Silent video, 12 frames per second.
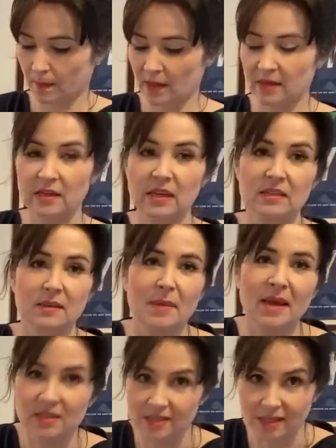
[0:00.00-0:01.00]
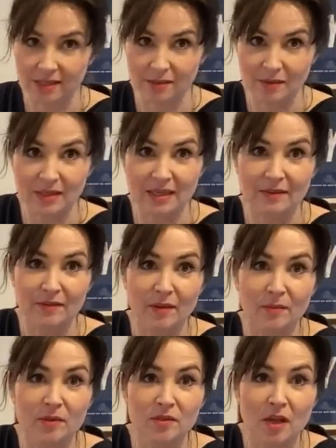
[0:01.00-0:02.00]
And it is amazing, given that
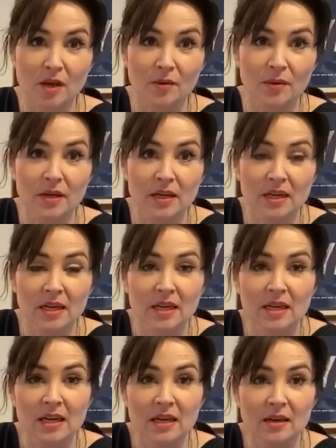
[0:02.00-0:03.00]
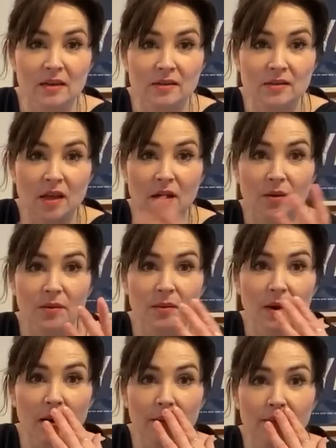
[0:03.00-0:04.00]
we're so, so
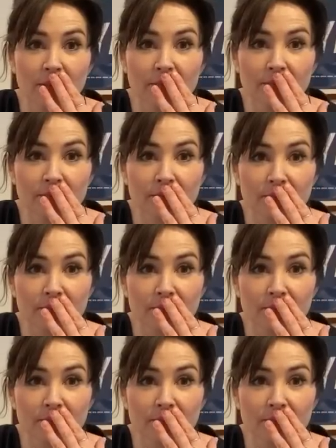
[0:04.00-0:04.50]
um,